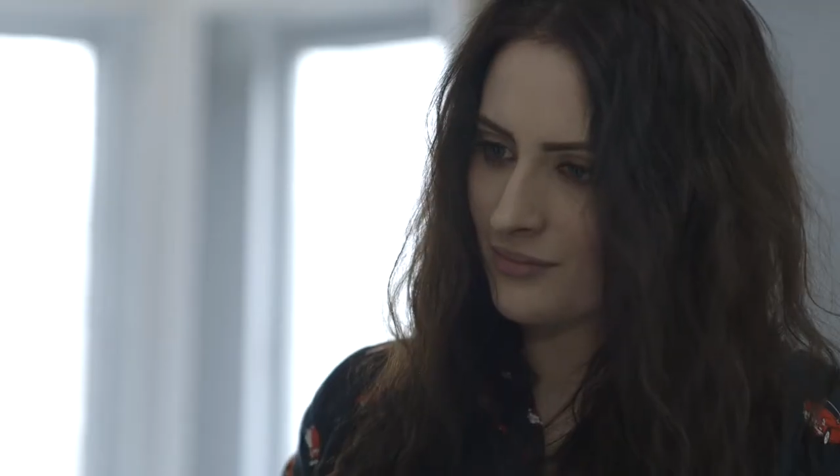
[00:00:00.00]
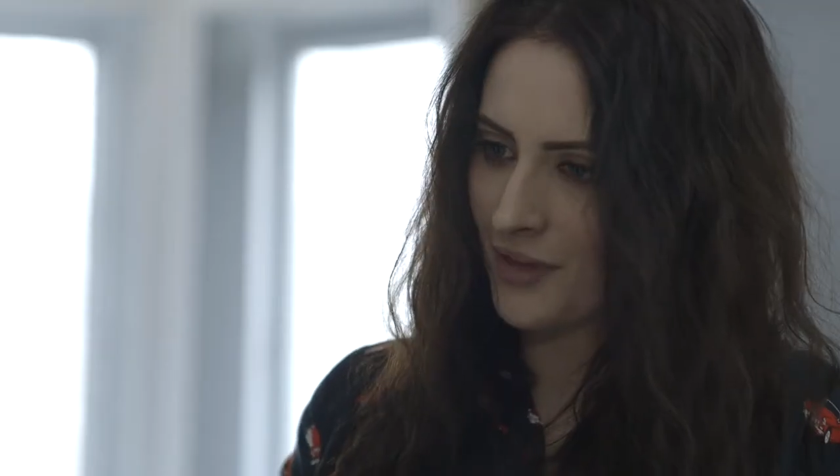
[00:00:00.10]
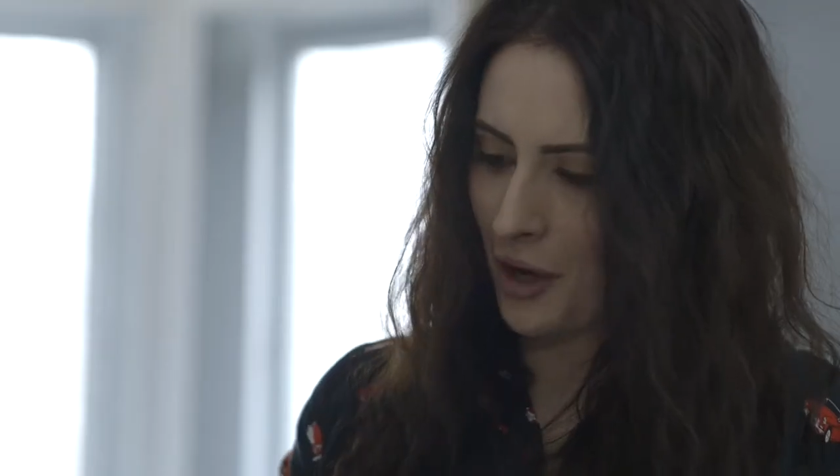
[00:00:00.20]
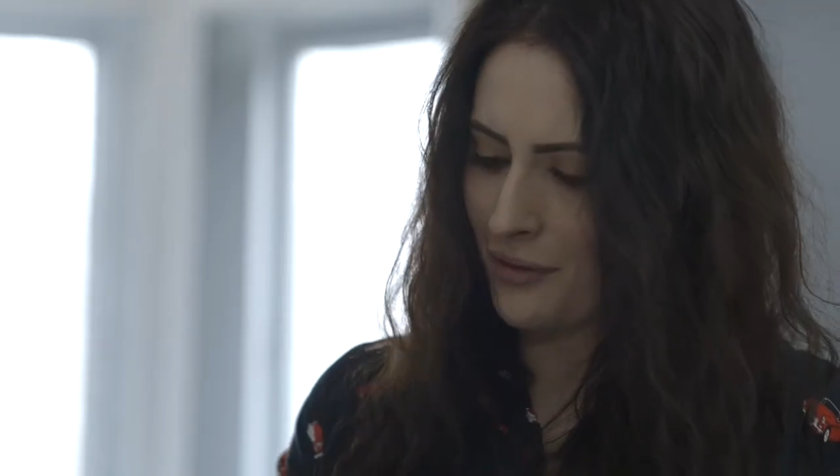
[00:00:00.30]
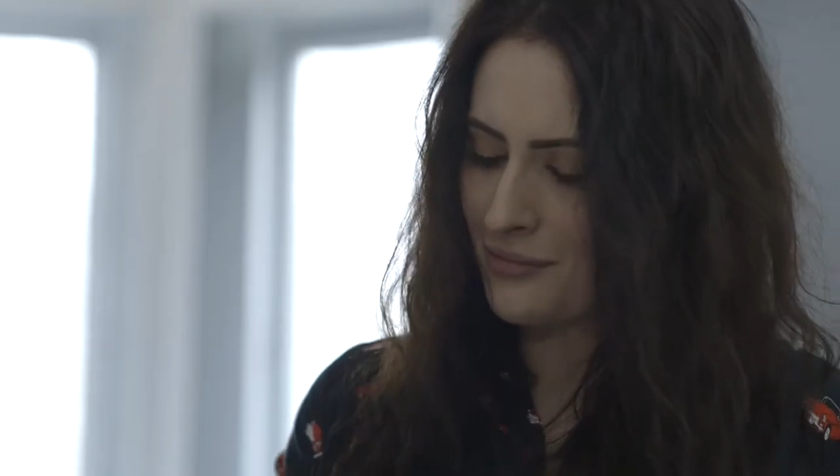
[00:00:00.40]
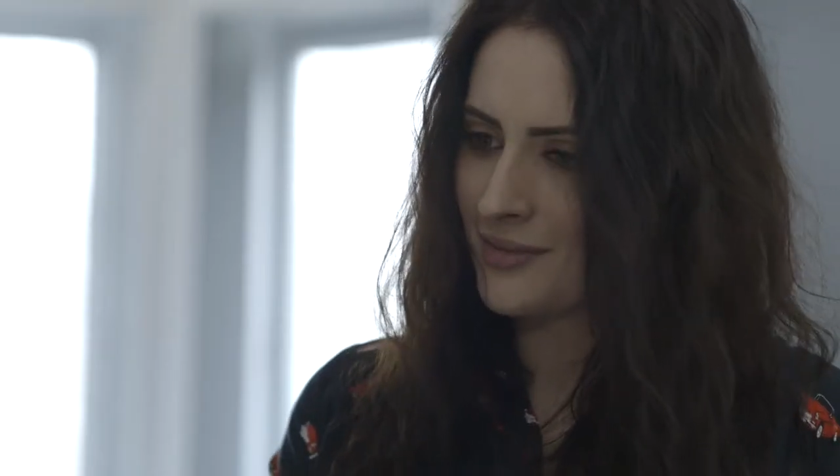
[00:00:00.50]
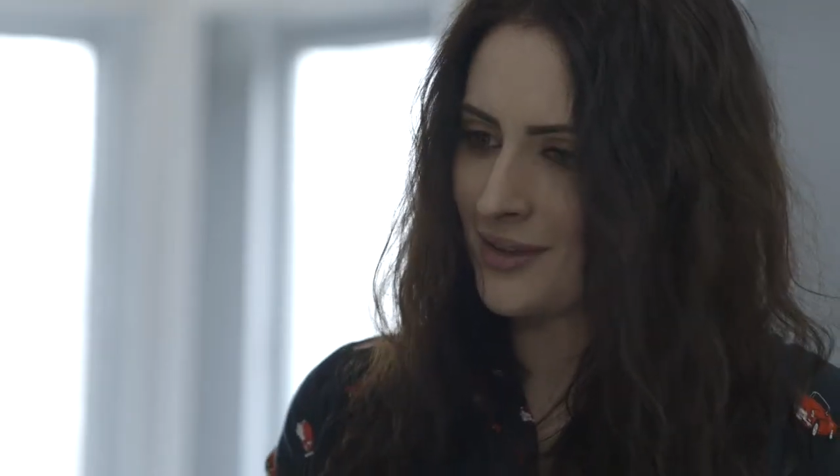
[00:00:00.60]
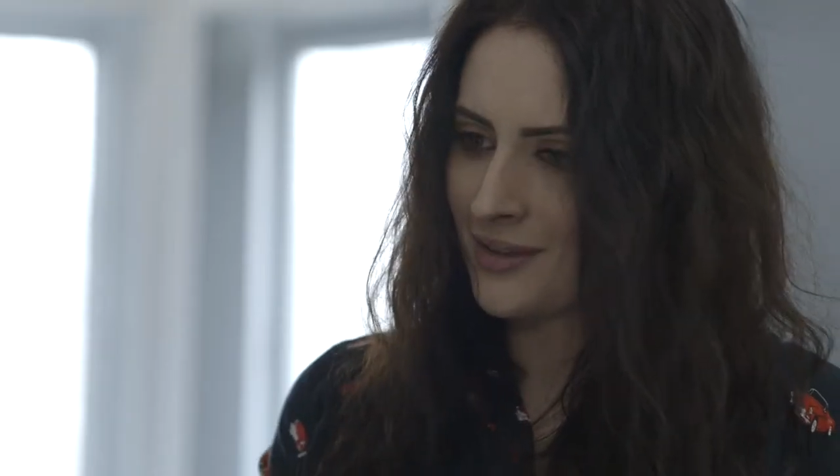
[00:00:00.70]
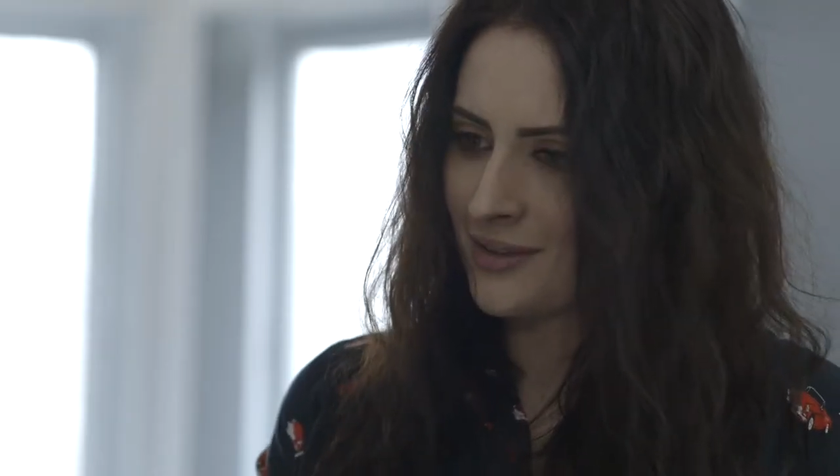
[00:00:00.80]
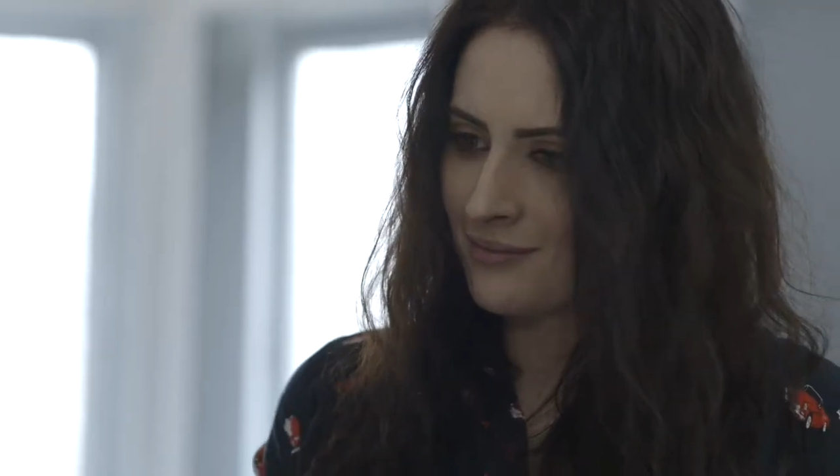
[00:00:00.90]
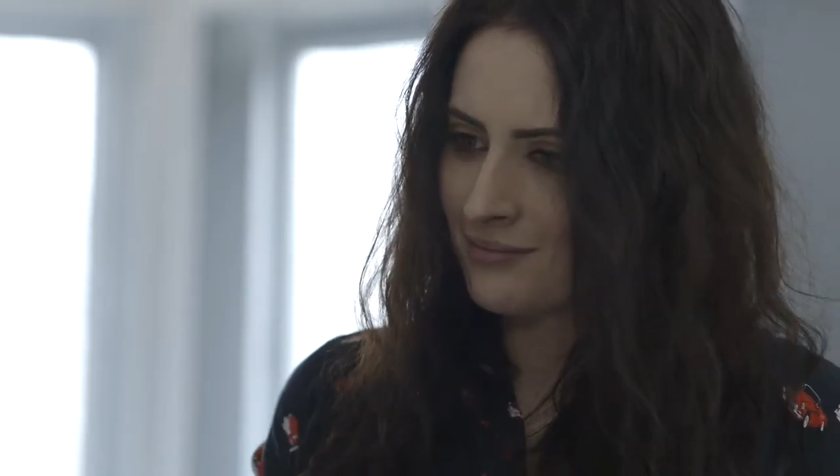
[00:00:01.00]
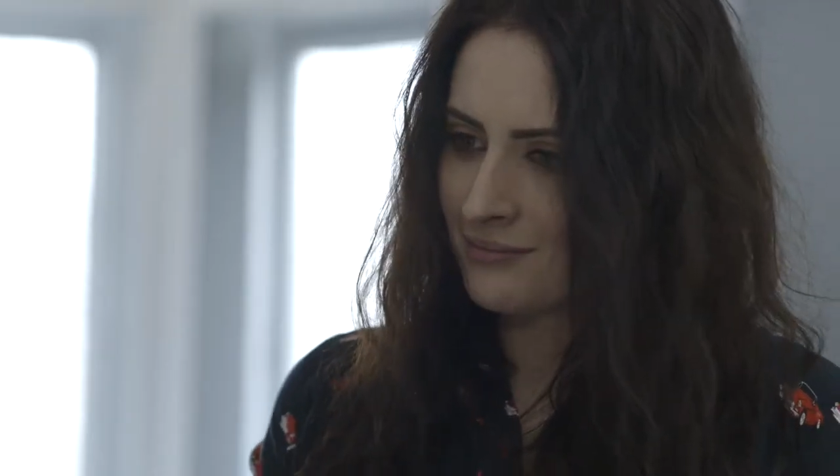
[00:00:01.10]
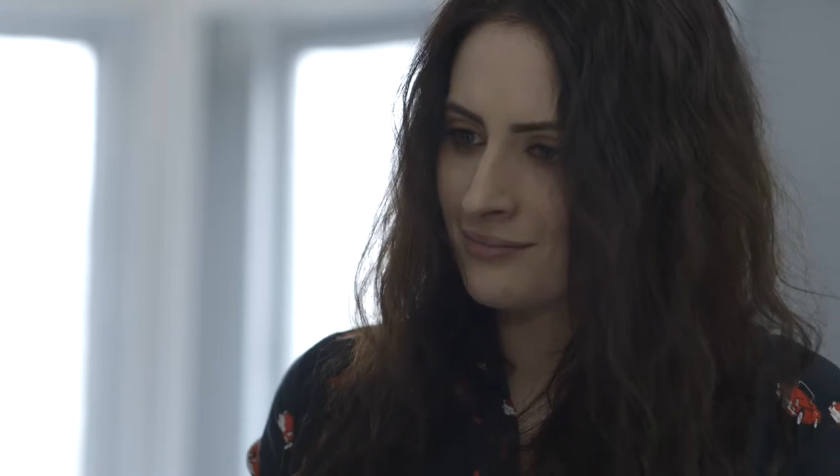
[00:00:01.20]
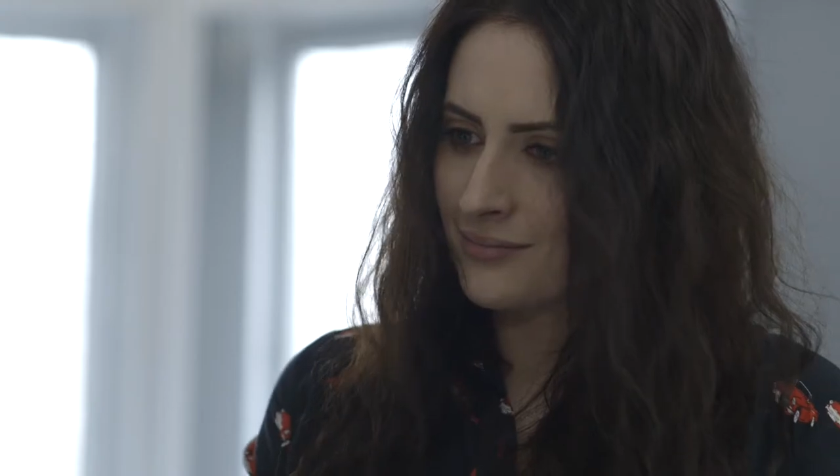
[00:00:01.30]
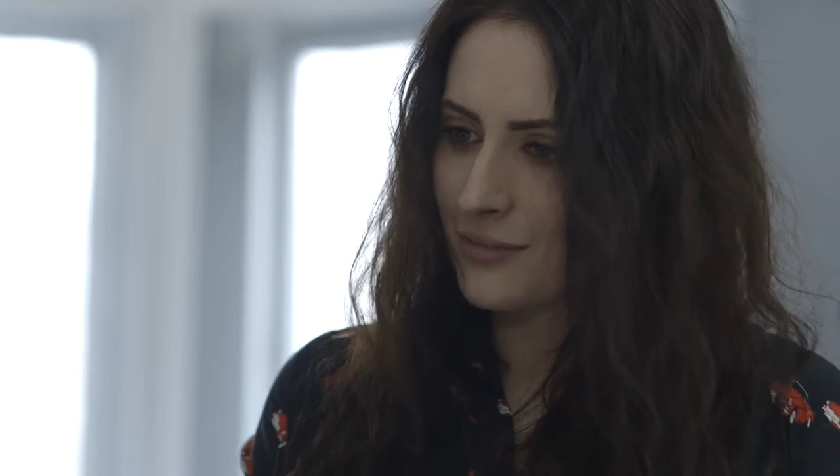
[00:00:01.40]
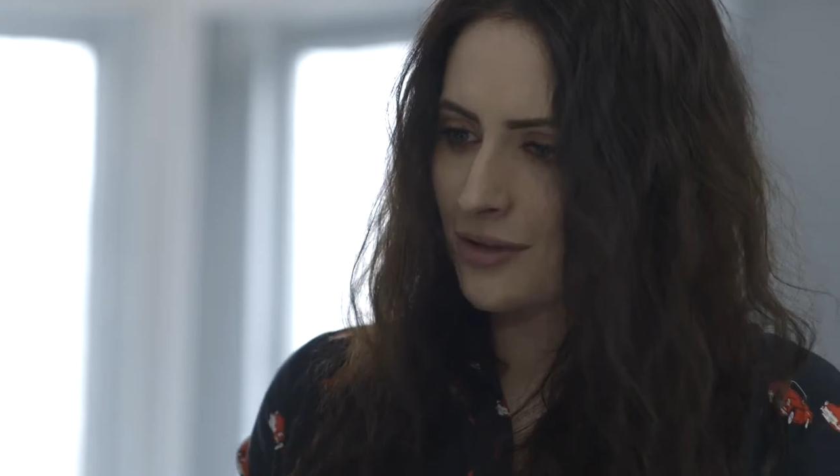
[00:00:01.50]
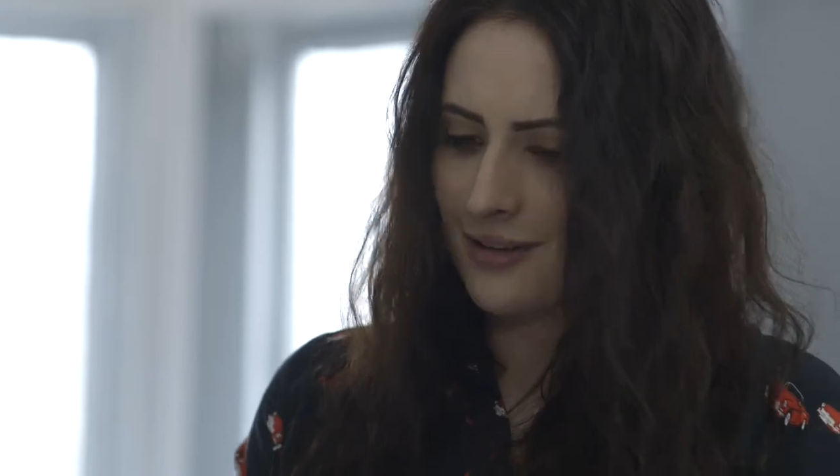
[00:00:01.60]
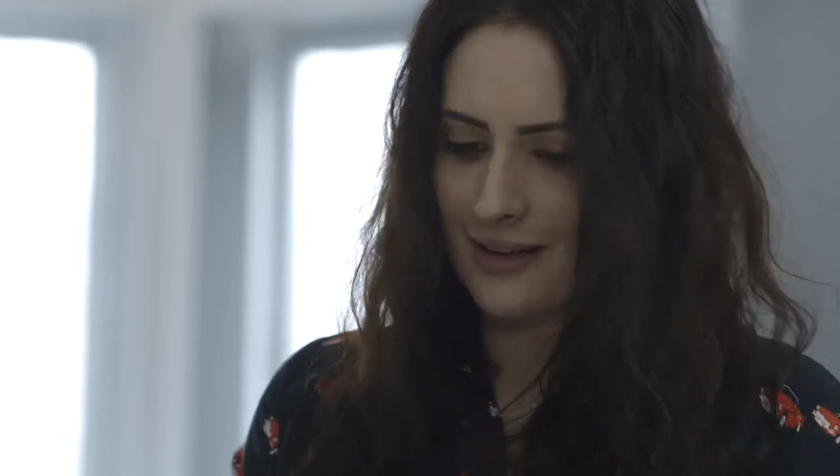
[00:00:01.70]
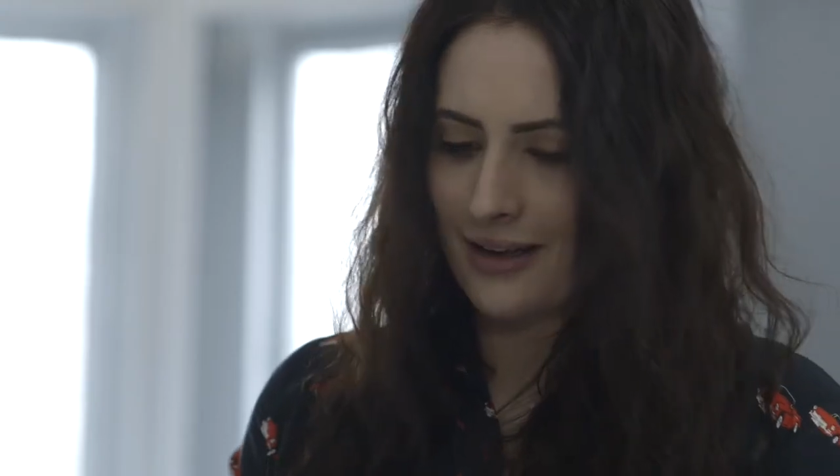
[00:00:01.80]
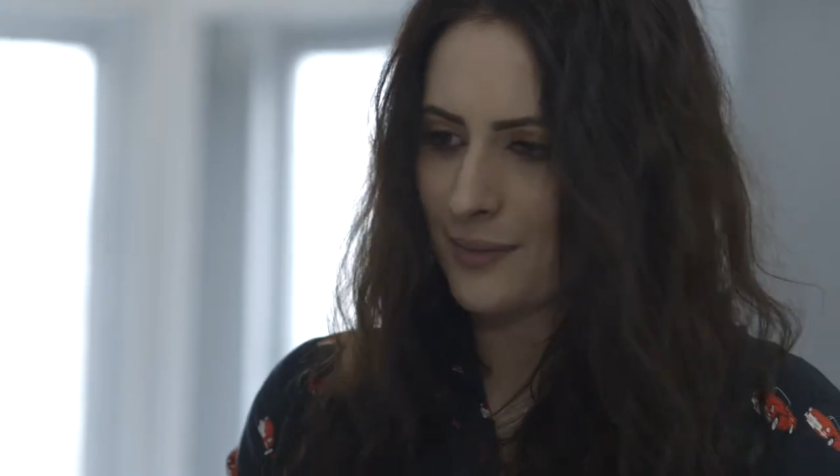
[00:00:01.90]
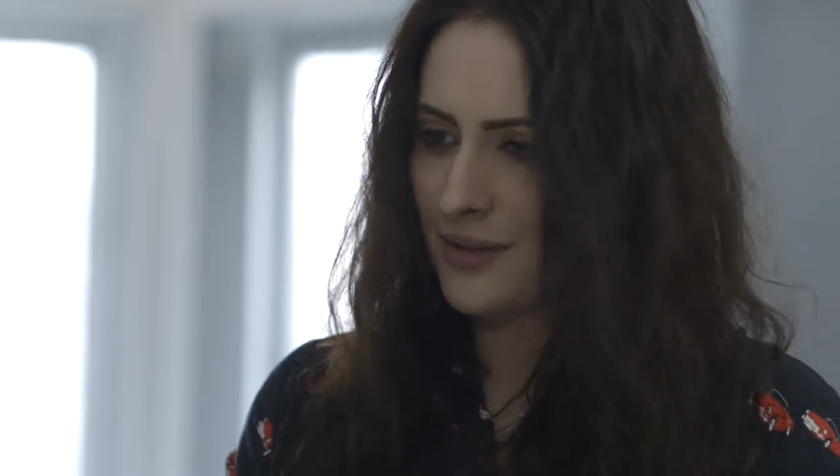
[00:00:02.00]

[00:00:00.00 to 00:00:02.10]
No, you can claim